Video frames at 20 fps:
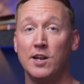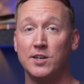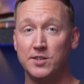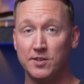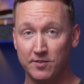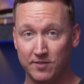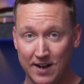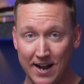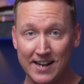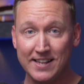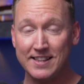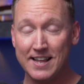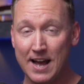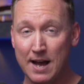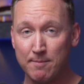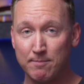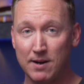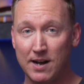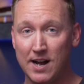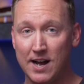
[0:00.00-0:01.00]
divide
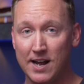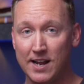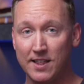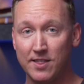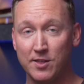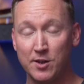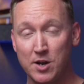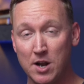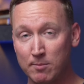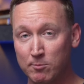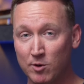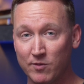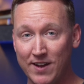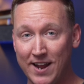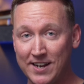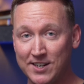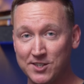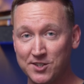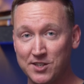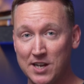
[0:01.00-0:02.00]
that by the number of
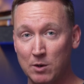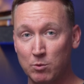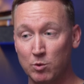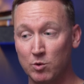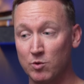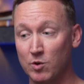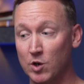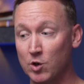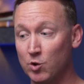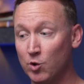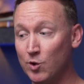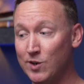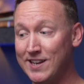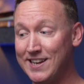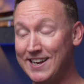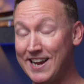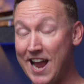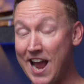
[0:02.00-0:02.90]
agents that we're recruiting,